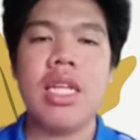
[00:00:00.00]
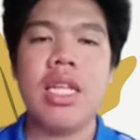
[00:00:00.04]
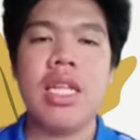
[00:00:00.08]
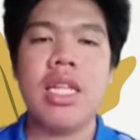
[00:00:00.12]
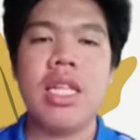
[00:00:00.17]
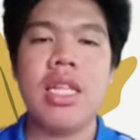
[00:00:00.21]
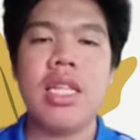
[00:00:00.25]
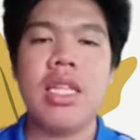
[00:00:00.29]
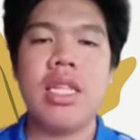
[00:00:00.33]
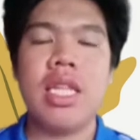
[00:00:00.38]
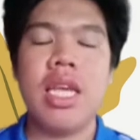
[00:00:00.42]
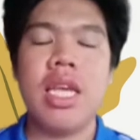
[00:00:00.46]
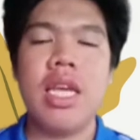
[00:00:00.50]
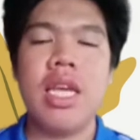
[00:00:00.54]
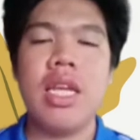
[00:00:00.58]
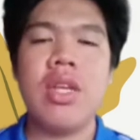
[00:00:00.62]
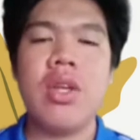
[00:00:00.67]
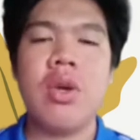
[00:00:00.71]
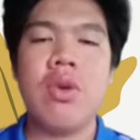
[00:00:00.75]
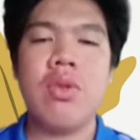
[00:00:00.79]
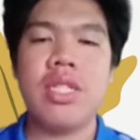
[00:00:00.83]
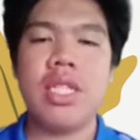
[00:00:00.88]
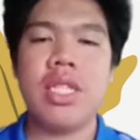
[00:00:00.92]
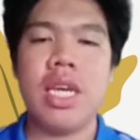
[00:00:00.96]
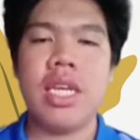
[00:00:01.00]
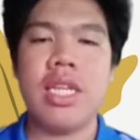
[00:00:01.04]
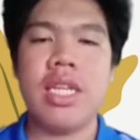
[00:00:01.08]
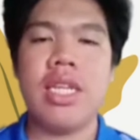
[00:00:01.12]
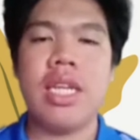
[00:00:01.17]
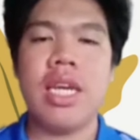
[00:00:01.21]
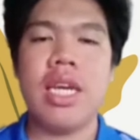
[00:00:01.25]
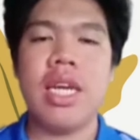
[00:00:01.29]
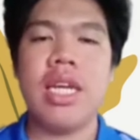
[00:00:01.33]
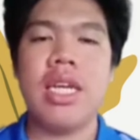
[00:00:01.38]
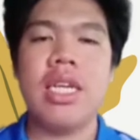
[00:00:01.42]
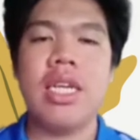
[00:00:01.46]
they noted
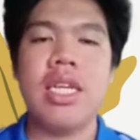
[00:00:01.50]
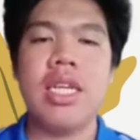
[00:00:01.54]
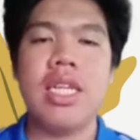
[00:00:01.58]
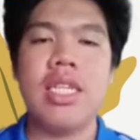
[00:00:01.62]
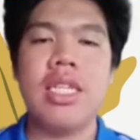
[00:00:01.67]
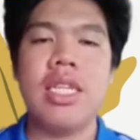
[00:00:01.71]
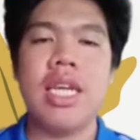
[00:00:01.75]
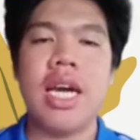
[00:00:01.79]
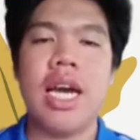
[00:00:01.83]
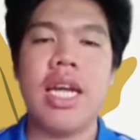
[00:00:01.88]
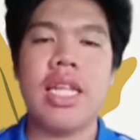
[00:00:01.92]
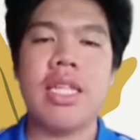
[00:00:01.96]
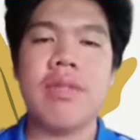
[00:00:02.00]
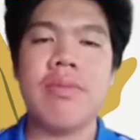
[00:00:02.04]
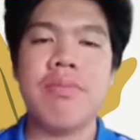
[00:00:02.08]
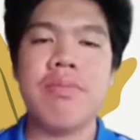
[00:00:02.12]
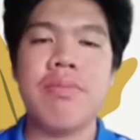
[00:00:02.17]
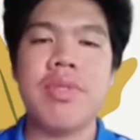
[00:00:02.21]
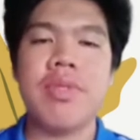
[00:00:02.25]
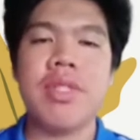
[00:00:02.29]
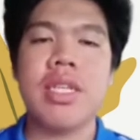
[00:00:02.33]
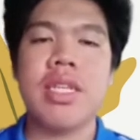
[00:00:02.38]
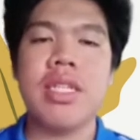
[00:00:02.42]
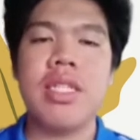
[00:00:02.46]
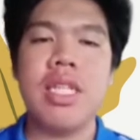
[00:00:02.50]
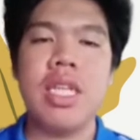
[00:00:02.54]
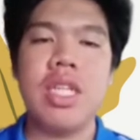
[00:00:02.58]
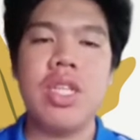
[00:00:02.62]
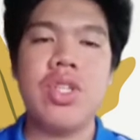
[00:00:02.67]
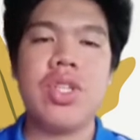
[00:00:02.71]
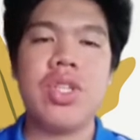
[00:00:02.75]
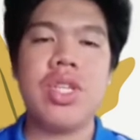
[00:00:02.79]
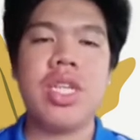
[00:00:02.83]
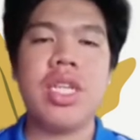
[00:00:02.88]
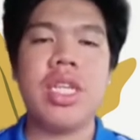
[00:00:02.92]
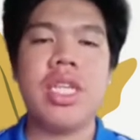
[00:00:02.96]
that
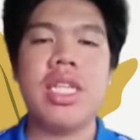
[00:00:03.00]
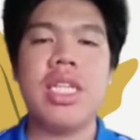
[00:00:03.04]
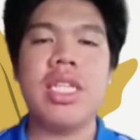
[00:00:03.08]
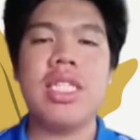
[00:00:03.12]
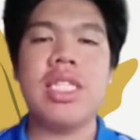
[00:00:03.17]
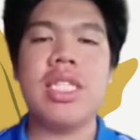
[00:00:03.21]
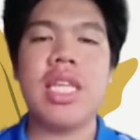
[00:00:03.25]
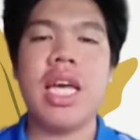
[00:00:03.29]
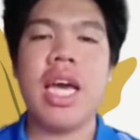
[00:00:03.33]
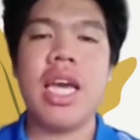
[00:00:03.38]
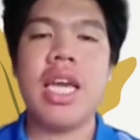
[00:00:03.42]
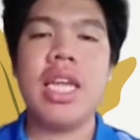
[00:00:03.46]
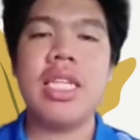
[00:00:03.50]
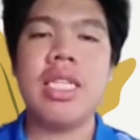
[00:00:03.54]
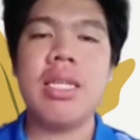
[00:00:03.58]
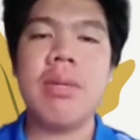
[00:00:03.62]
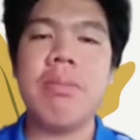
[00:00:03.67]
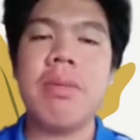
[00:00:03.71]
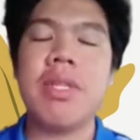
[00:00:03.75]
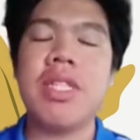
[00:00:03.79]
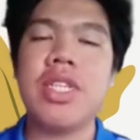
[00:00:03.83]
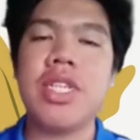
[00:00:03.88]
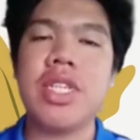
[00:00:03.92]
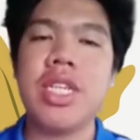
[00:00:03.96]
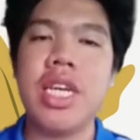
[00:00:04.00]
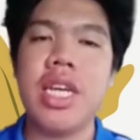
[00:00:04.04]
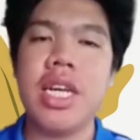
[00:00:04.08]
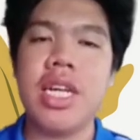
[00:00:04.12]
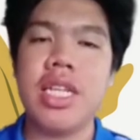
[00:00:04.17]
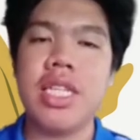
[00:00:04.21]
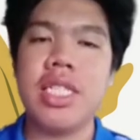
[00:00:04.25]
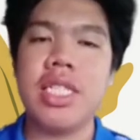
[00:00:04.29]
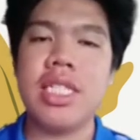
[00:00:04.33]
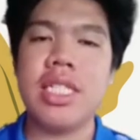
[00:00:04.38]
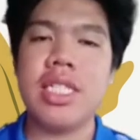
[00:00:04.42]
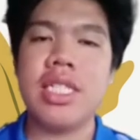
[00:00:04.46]
teacher-designed
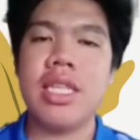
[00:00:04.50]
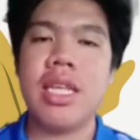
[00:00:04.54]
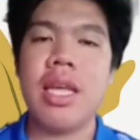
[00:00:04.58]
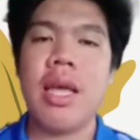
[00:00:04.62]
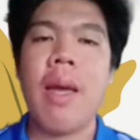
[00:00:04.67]
materials